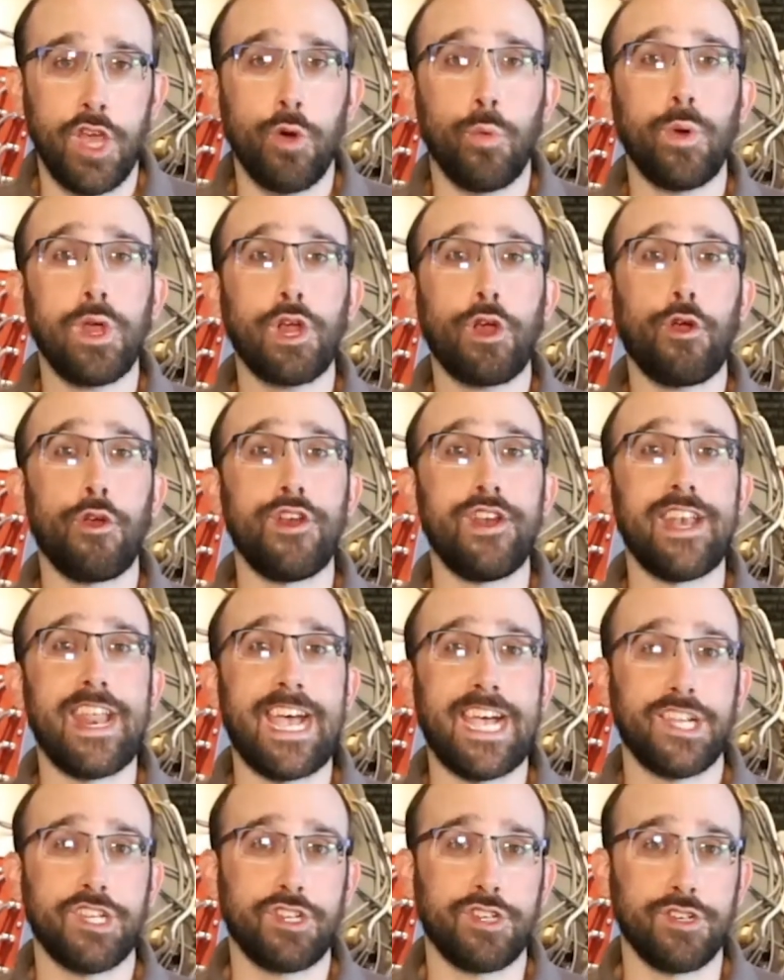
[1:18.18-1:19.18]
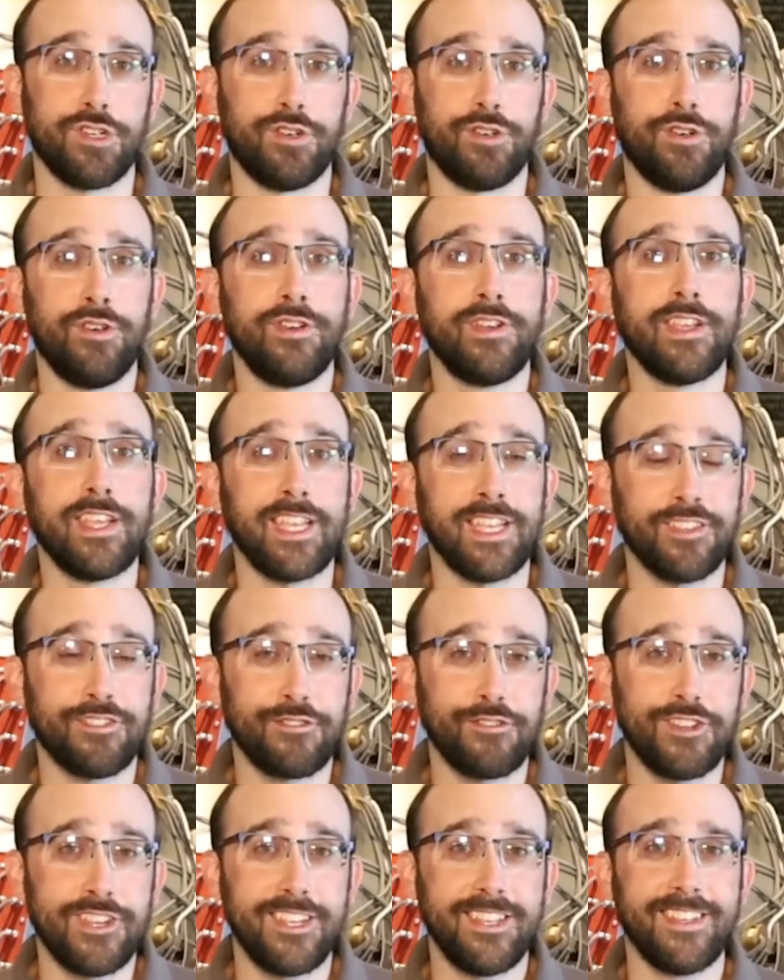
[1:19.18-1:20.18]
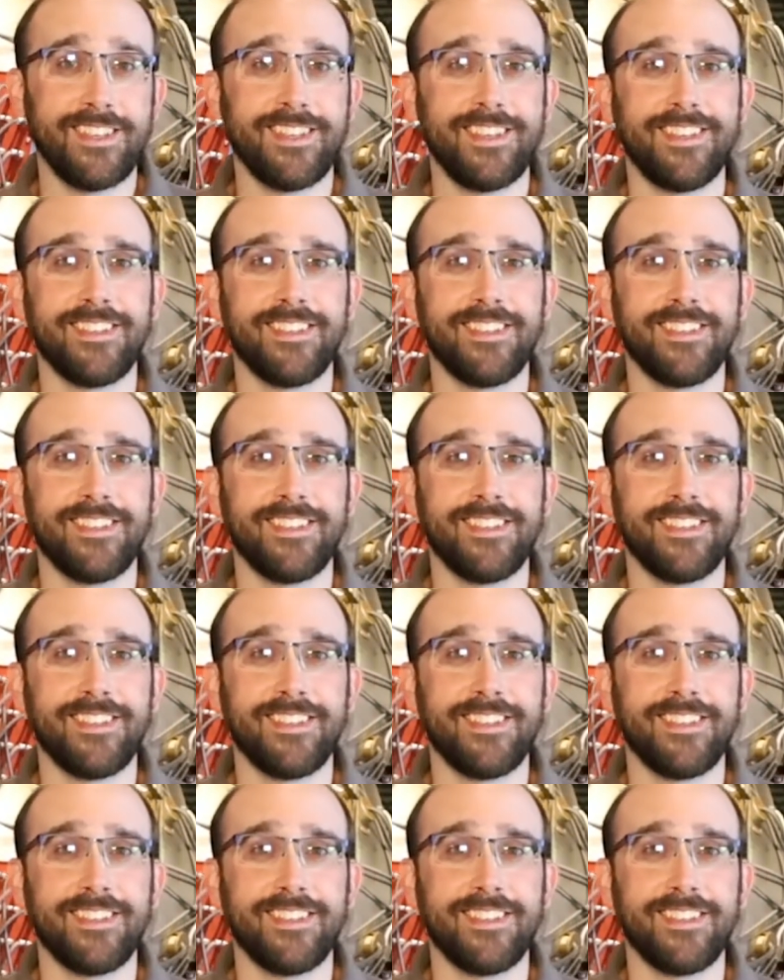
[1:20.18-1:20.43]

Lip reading: We are a national history,